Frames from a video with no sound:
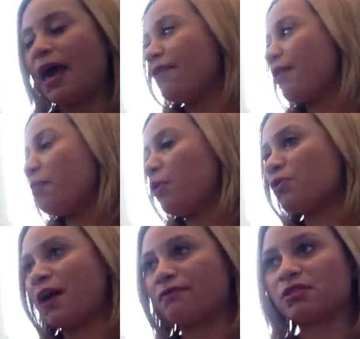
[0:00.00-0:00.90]
and they
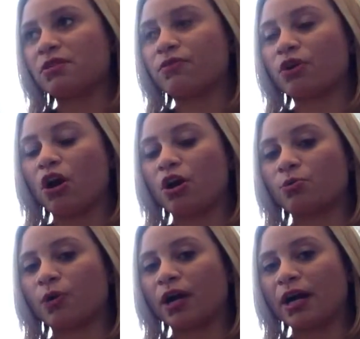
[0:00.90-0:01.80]
both have silver
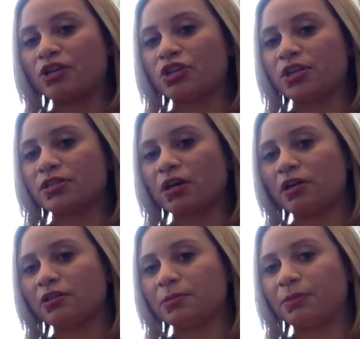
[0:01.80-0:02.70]
hardware. And she is
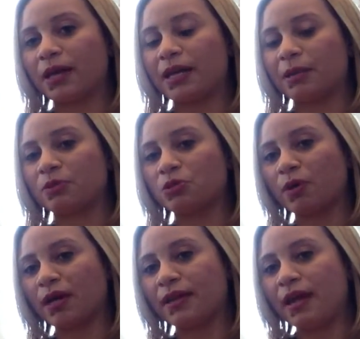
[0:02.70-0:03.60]
contemplating
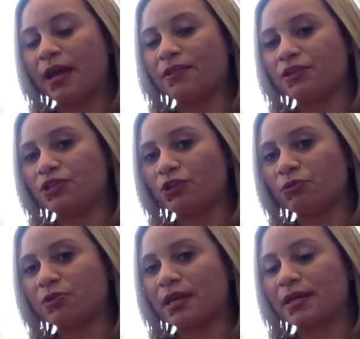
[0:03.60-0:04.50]
between the
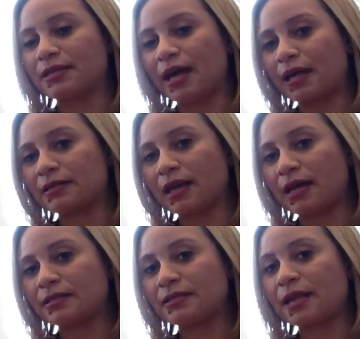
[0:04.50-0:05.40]
two exact
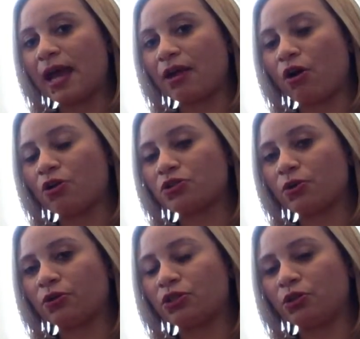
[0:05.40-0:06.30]
sizes and
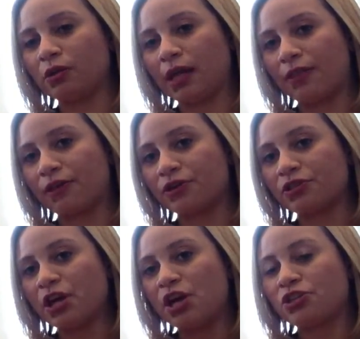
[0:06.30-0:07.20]
also the two
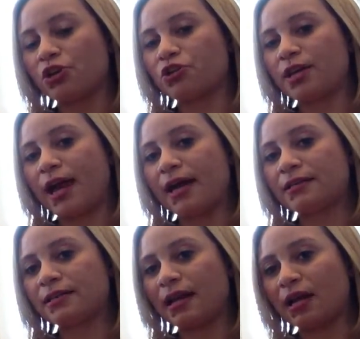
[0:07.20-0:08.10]
leathers. So she
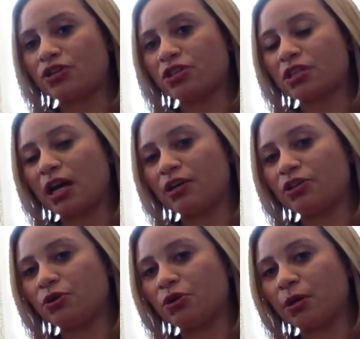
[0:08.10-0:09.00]
asked that I just kind of
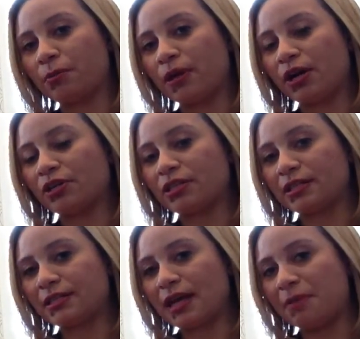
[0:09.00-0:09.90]
do a
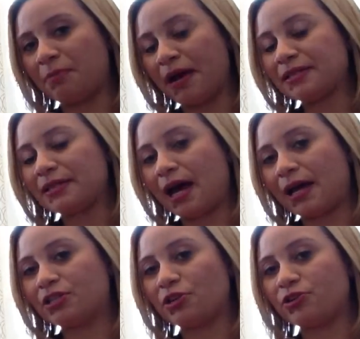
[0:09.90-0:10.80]
comparison side by
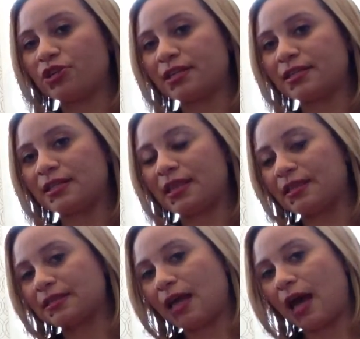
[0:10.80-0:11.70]
side so she could see
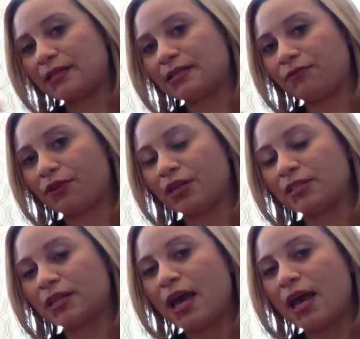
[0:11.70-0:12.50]
the size difference,